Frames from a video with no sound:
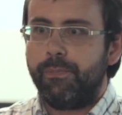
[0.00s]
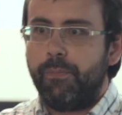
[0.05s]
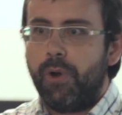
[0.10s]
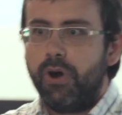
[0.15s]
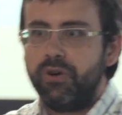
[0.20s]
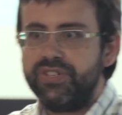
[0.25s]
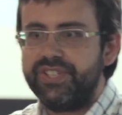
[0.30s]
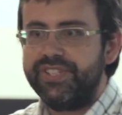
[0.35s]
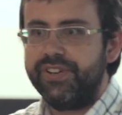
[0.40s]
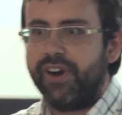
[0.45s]

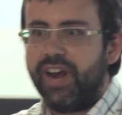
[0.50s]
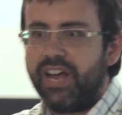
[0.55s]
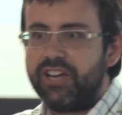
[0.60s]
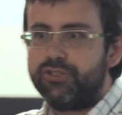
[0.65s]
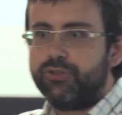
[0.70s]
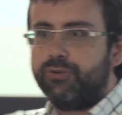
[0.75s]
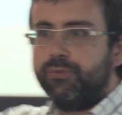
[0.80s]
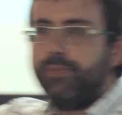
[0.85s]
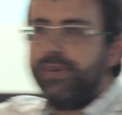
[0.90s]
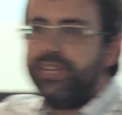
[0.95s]
poster has
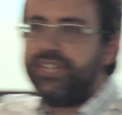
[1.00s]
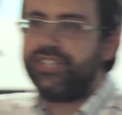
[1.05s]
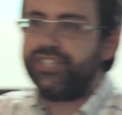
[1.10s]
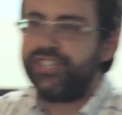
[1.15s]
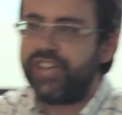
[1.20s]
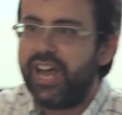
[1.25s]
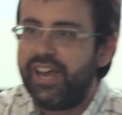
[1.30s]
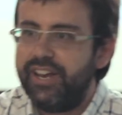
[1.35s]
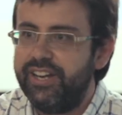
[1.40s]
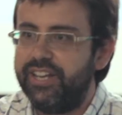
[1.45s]
to be
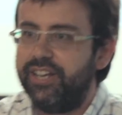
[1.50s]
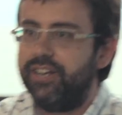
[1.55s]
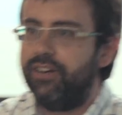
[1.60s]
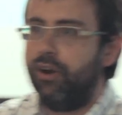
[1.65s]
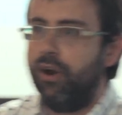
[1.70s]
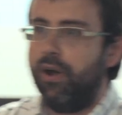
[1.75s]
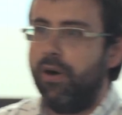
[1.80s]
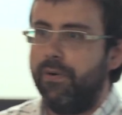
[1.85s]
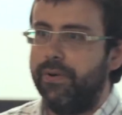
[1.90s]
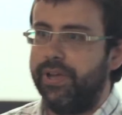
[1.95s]
shining,
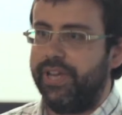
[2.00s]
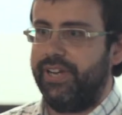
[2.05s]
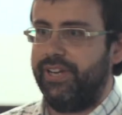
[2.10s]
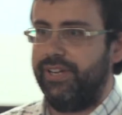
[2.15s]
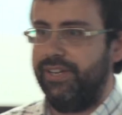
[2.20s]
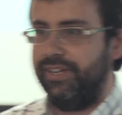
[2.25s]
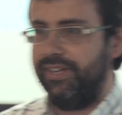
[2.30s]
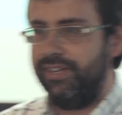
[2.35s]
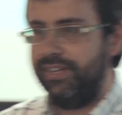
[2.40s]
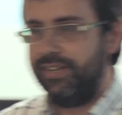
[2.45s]
glowing,
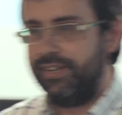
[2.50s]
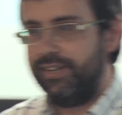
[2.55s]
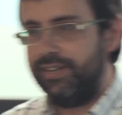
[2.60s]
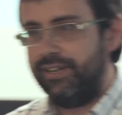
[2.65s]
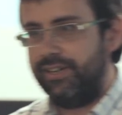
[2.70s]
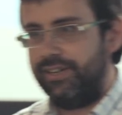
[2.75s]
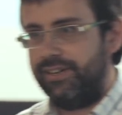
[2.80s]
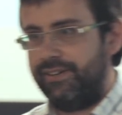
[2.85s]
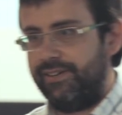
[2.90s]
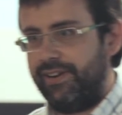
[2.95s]

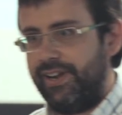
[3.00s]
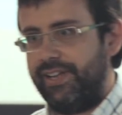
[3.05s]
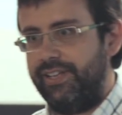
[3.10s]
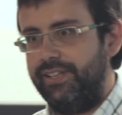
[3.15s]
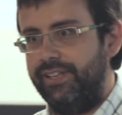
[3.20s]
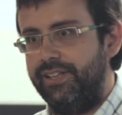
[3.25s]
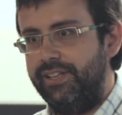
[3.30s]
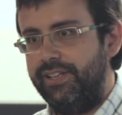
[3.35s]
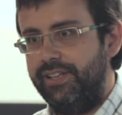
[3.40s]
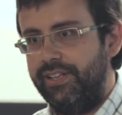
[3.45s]
right?
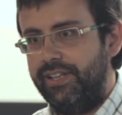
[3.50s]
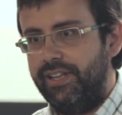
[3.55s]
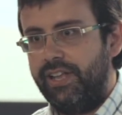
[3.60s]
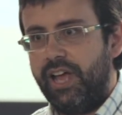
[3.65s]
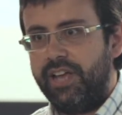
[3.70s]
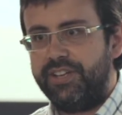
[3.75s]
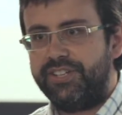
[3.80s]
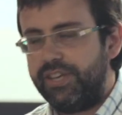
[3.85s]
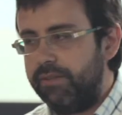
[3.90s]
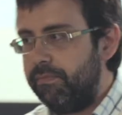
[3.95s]

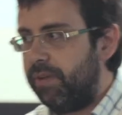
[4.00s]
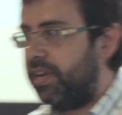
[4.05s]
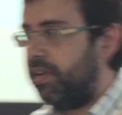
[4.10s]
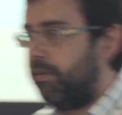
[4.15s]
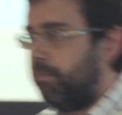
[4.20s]
I see many